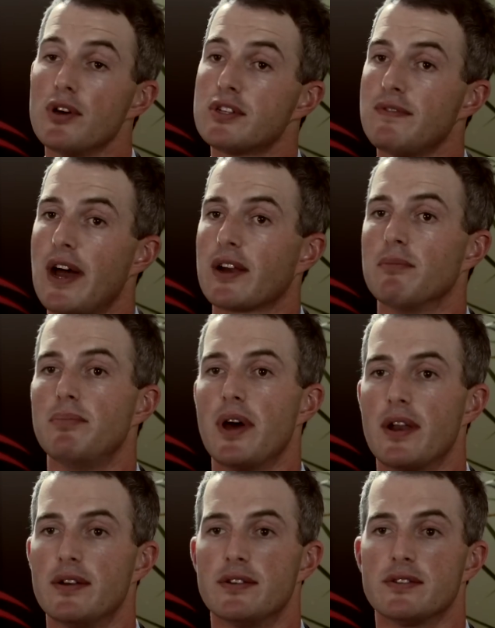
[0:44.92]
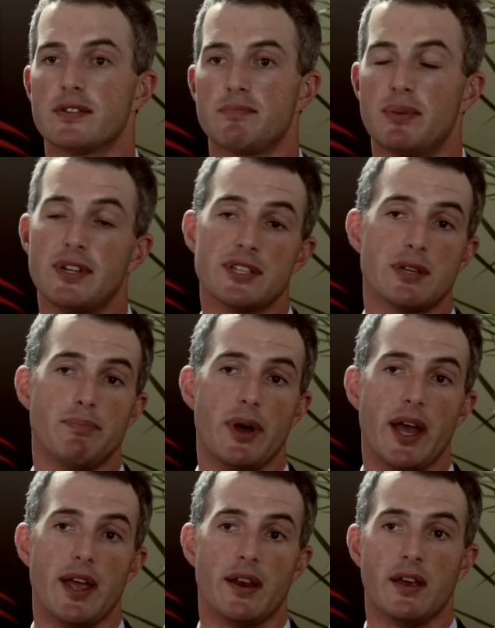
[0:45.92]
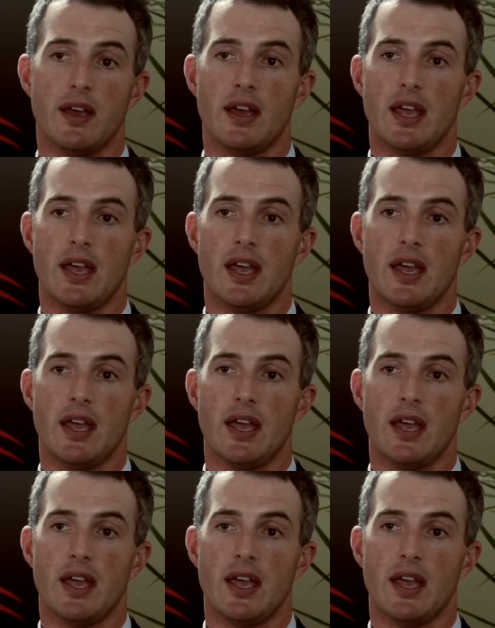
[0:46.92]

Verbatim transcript: Most of our competitors participate